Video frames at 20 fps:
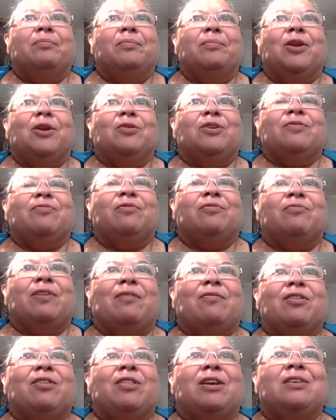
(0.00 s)
Different
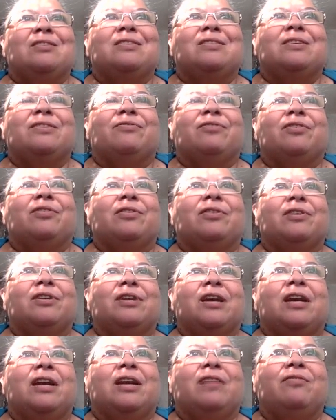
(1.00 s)
favorite things, different
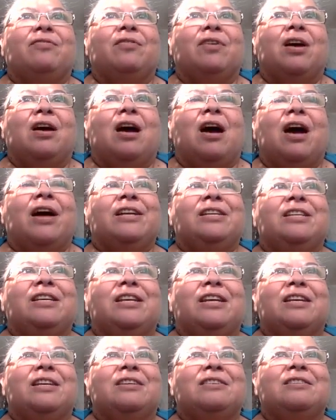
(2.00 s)
kind of
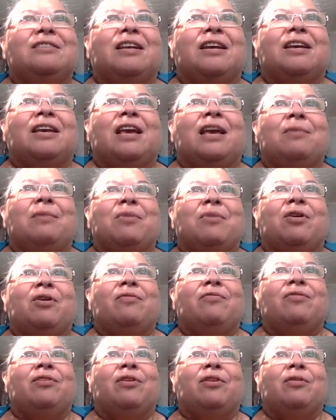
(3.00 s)
ideas that came out
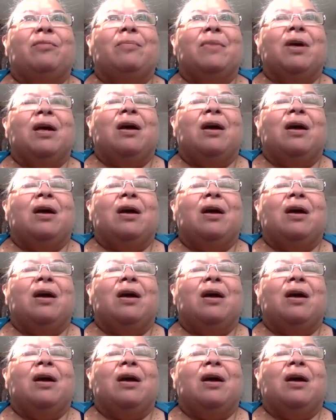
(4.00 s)
of them.